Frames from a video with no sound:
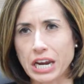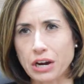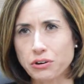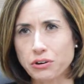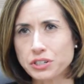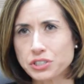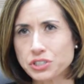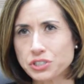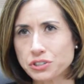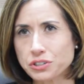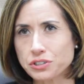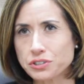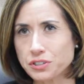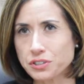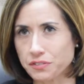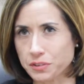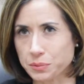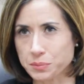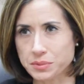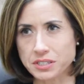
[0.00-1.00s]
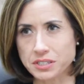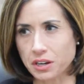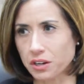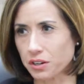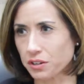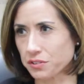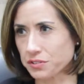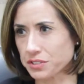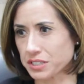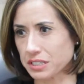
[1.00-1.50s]
caricatures of
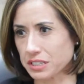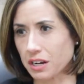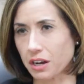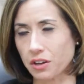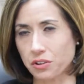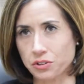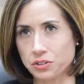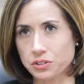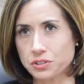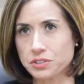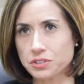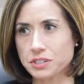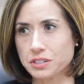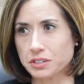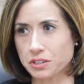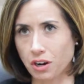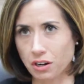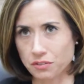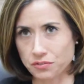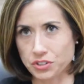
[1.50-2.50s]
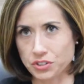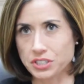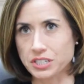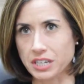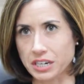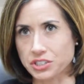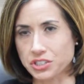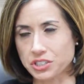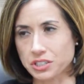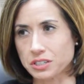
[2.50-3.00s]
themselves and others in
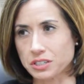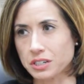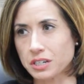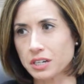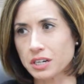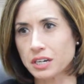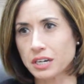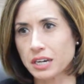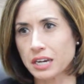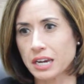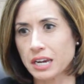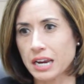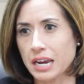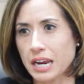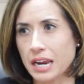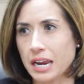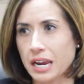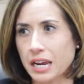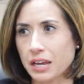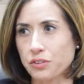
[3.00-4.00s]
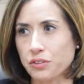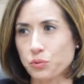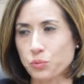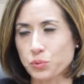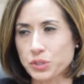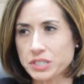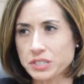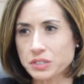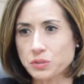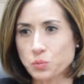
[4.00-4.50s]
conversation. And the
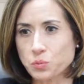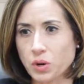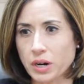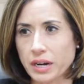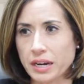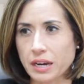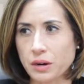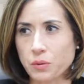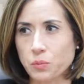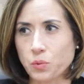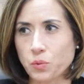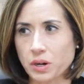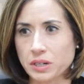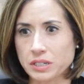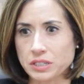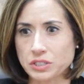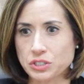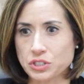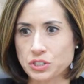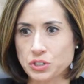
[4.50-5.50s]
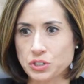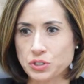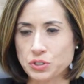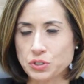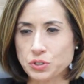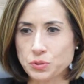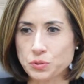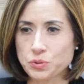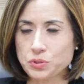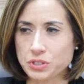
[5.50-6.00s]
reason why I wanted to
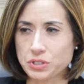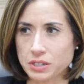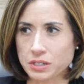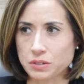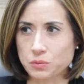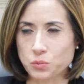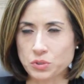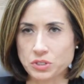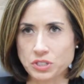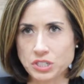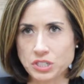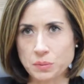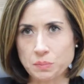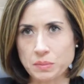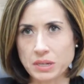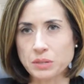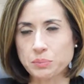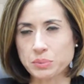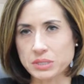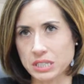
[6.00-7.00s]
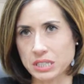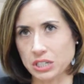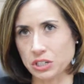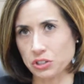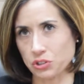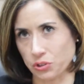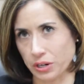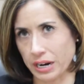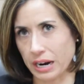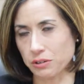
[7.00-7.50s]
use it was to meet a
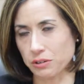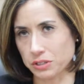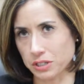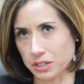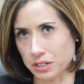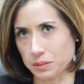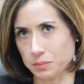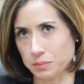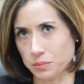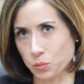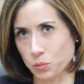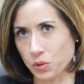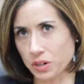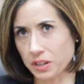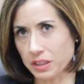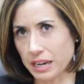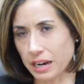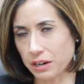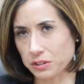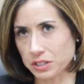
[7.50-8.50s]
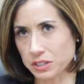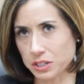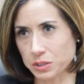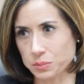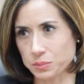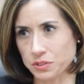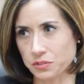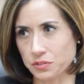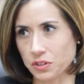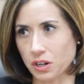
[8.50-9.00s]
particular outcome. One of the
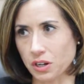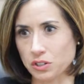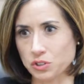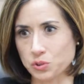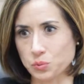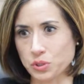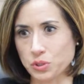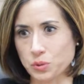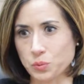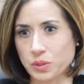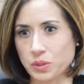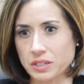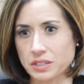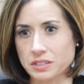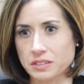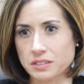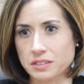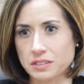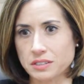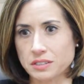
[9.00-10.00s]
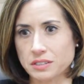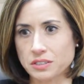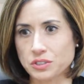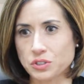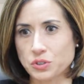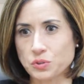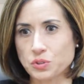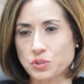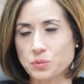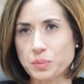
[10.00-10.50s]
outcomes of College 101 is that
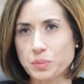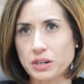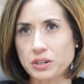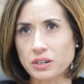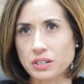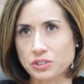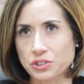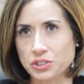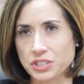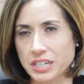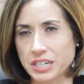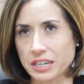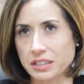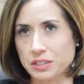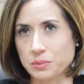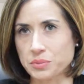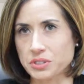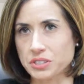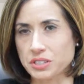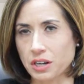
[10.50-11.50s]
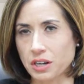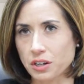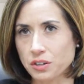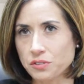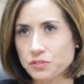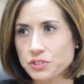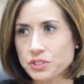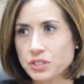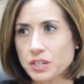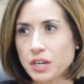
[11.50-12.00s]
students better understand
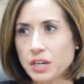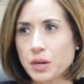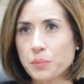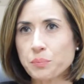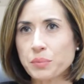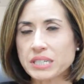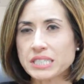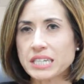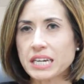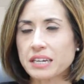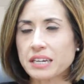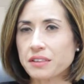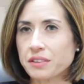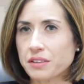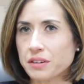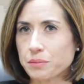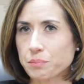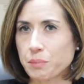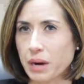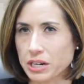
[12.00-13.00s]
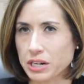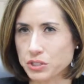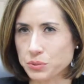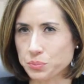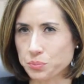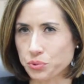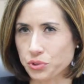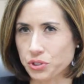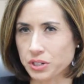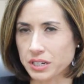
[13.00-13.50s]
themselves by taking the
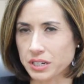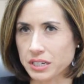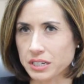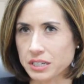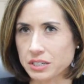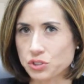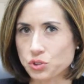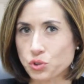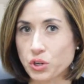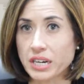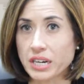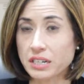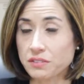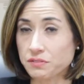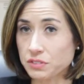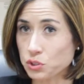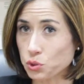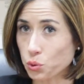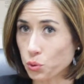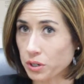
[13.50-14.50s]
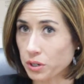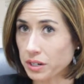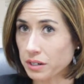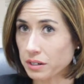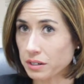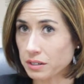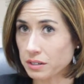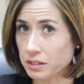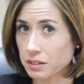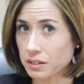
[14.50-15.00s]
Myers-Briggs Trait Inventory
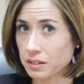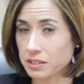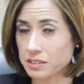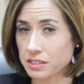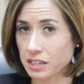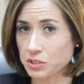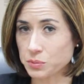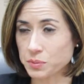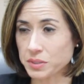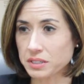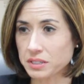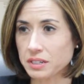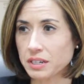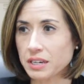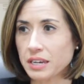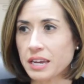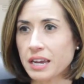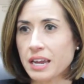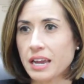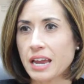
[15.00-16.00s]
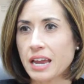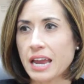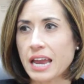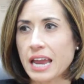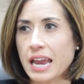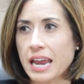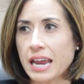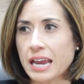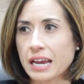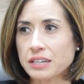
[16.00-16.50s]
assessment.
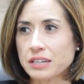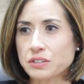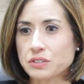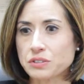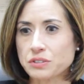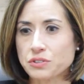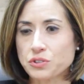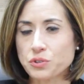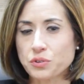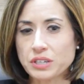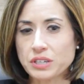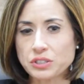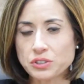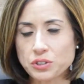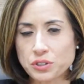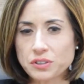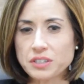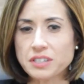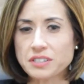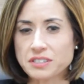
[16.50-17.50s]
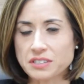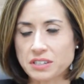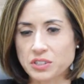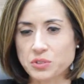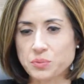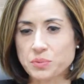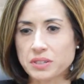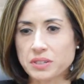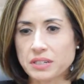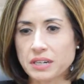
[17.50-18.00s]
And so they took the
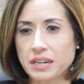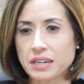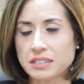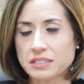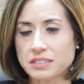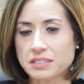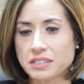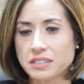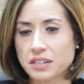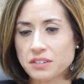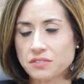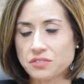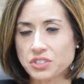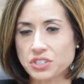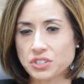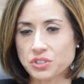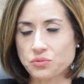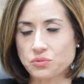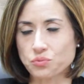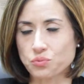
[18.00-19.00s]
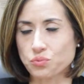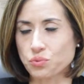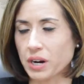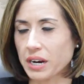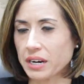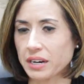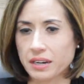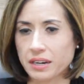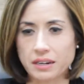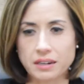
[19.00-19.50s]
assessment, and instead of just
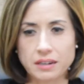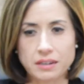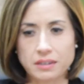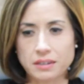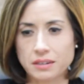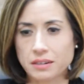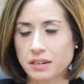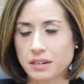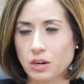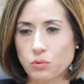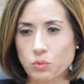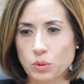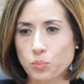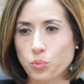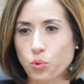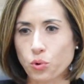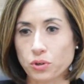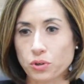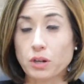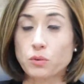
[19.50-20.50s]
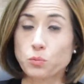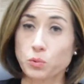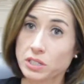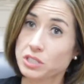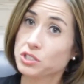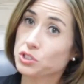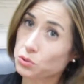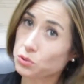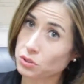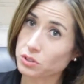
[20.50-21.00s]
writing a report on what
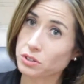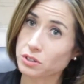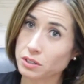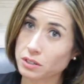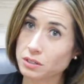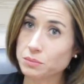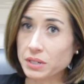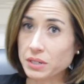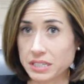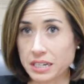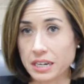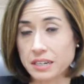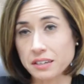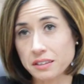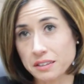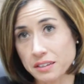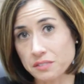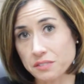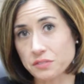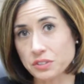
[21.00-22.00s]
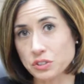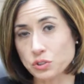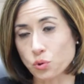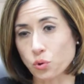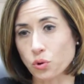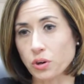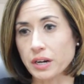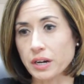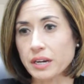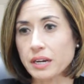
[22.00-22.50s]
did you learn by taking the
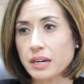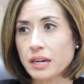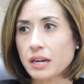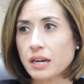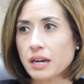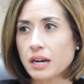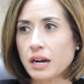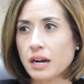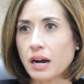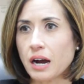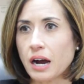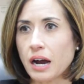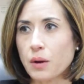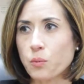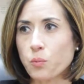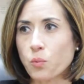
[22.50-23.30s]
inventory, I